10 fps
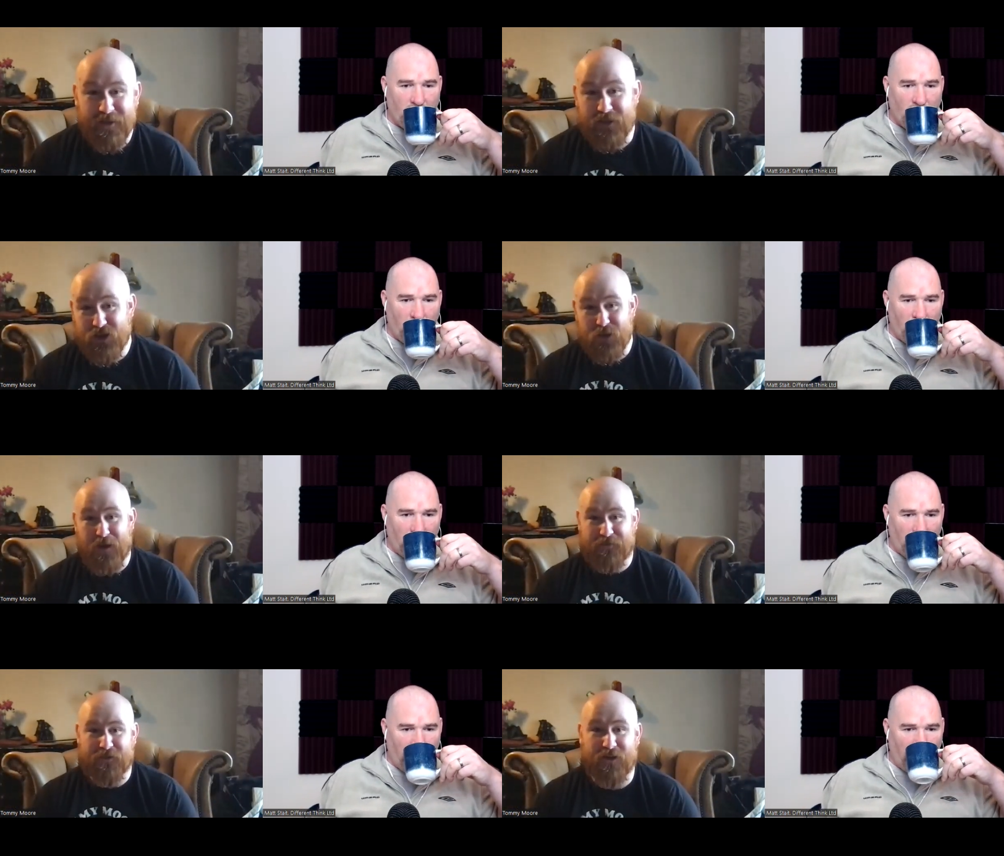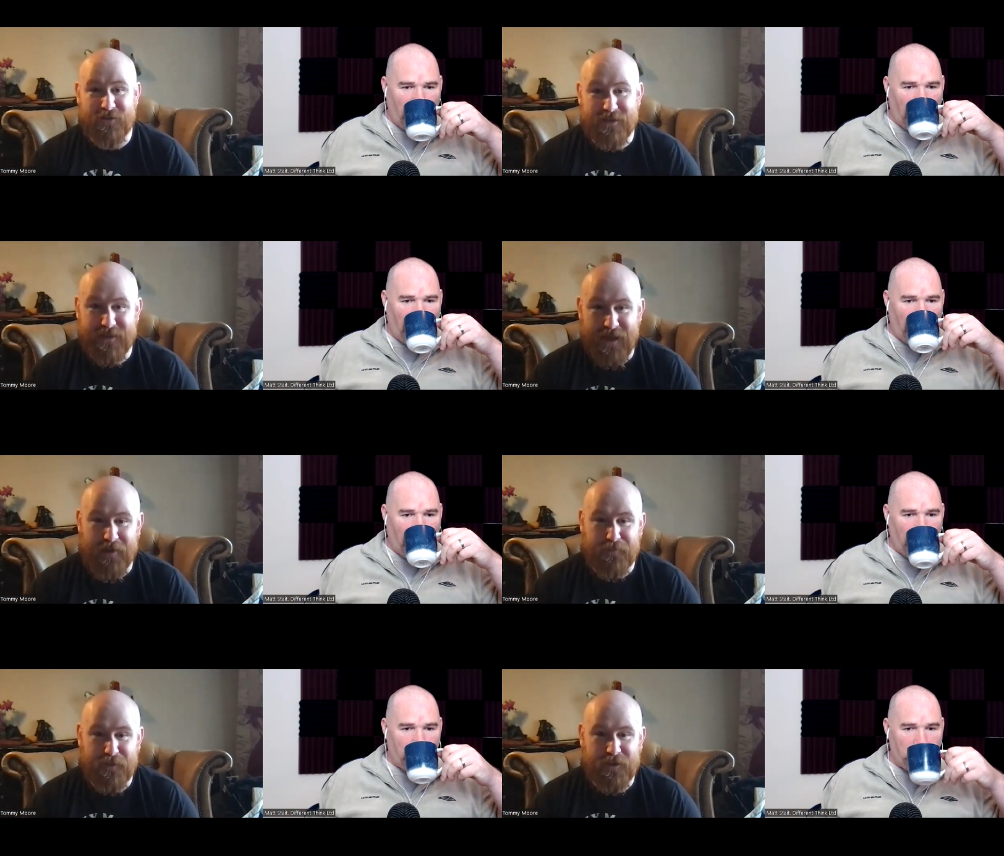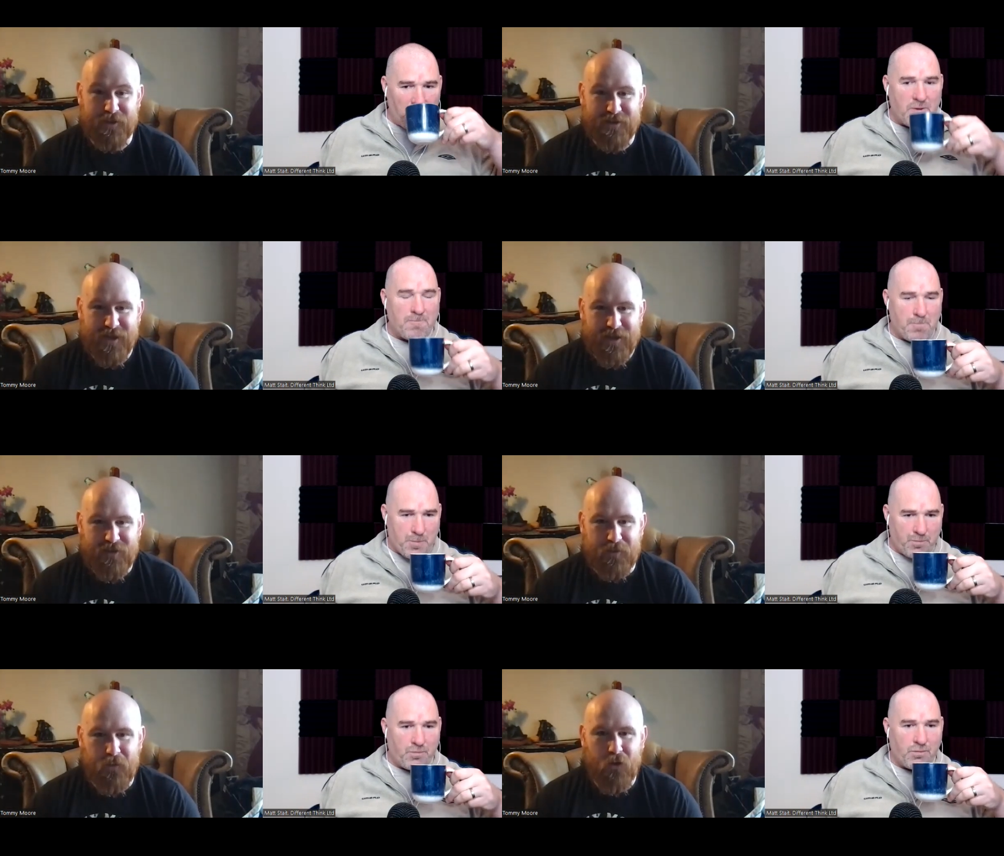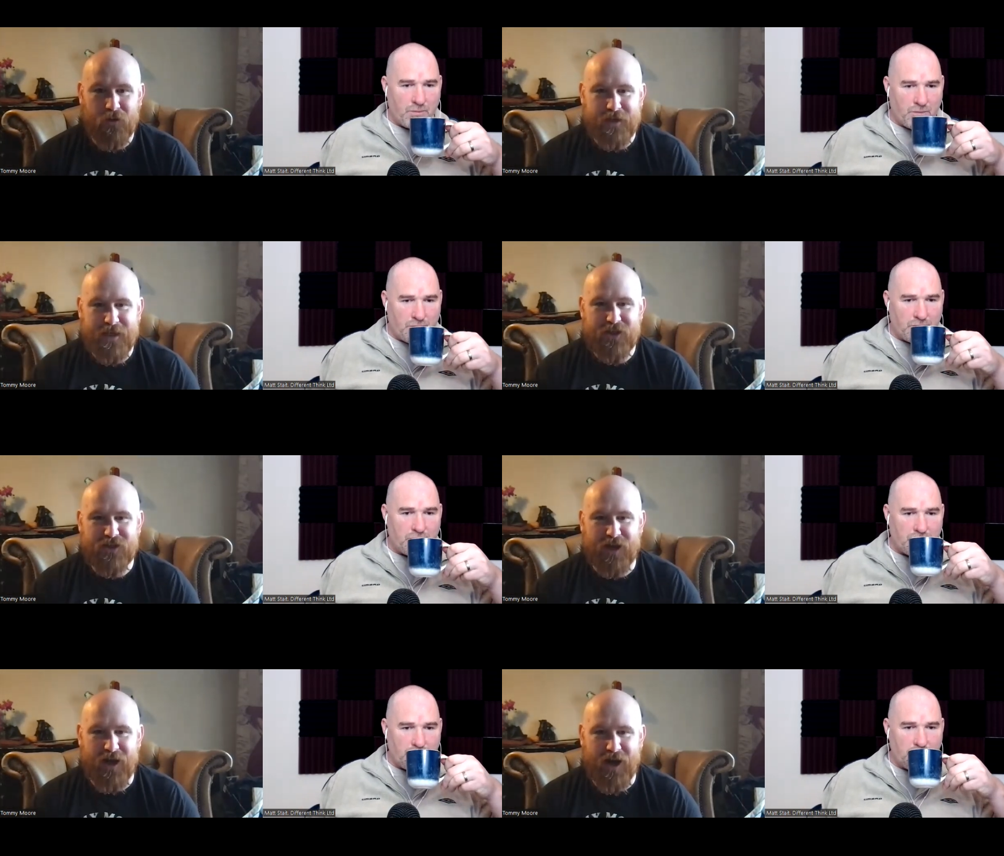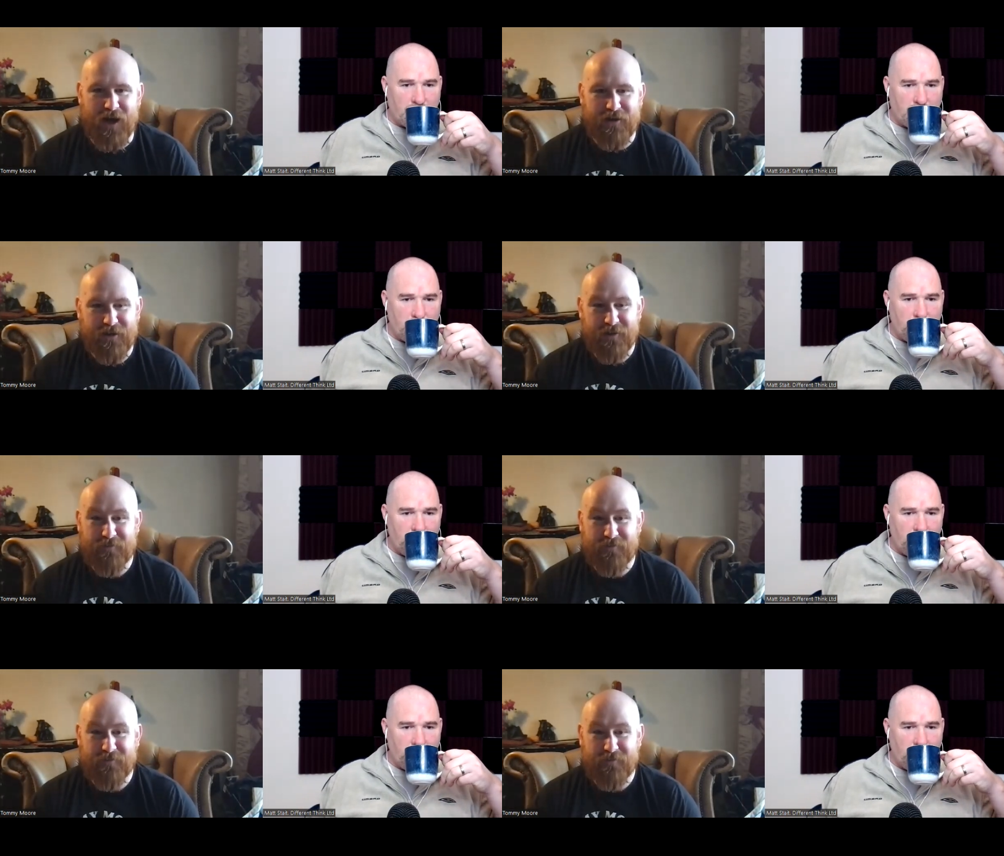Speaker 1: then you have to hunt it down because the more niche the art,